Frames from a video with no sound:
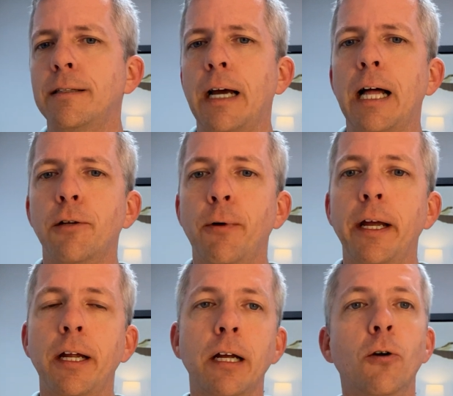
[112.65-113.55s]

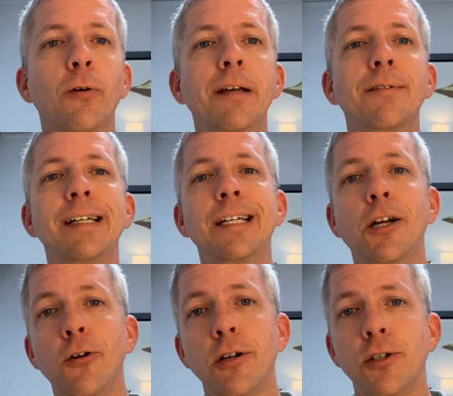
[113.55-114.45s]
tolerating or even
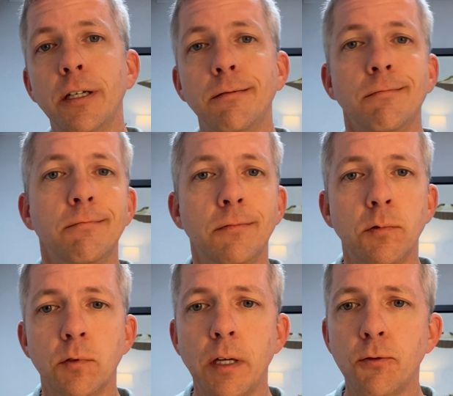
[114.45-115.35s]
encouraging
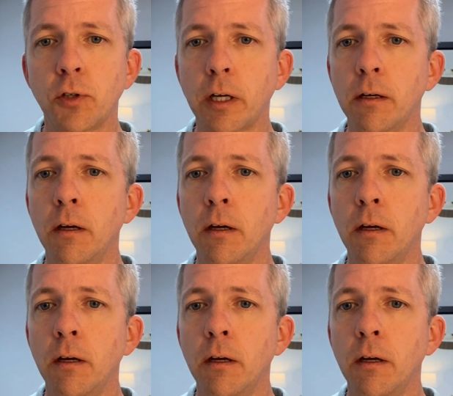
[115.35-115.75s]
slouching.